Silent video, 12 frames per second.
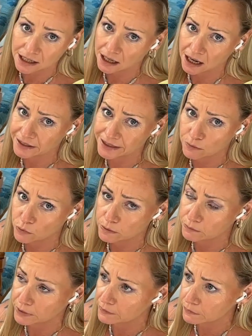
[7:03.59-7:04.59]
Like, that
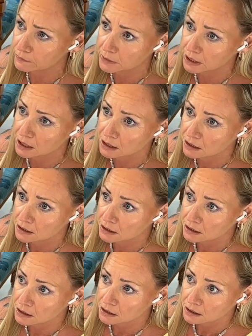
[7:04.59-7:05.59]
wouldn't be for me.
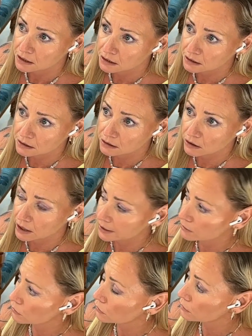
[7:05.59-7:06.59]
Not
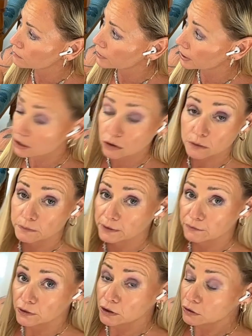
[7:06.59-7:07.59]
at all, but it could
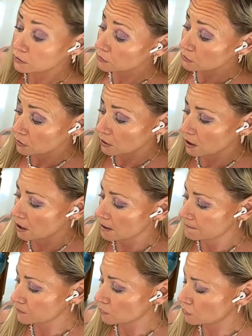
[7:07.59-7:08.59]
be for you.
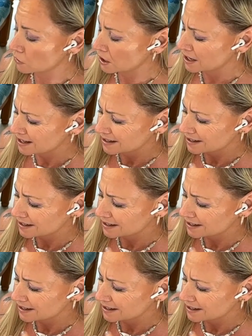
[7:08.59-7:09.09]
Or